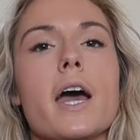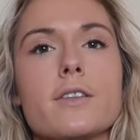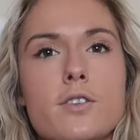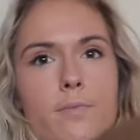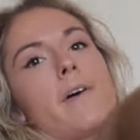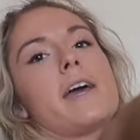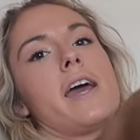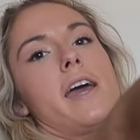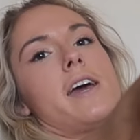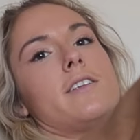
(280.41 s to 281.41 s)
and so my
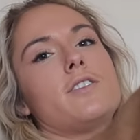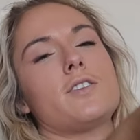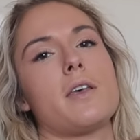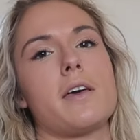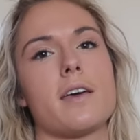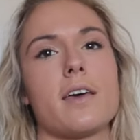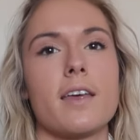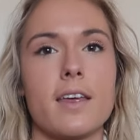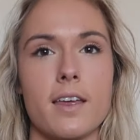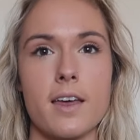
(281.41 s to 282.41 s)
hand just like
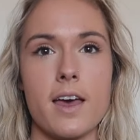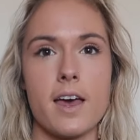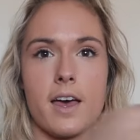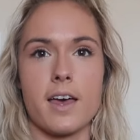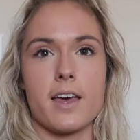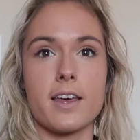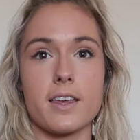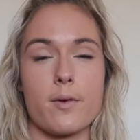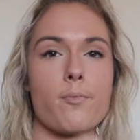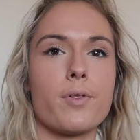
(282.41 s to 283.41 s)

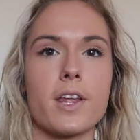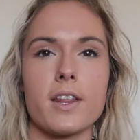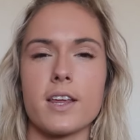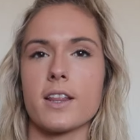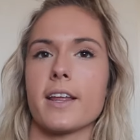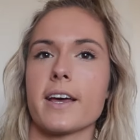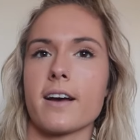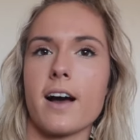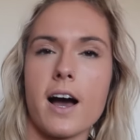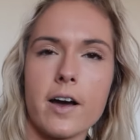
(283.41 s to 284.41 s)
completely,
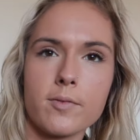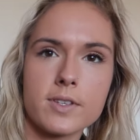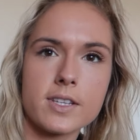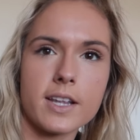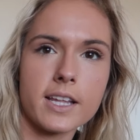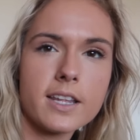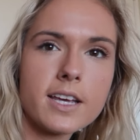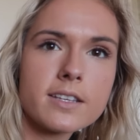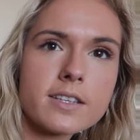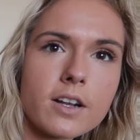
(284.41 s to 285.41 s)
like, I was like
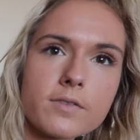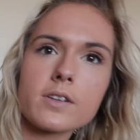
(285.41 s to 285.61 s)
this, and all of a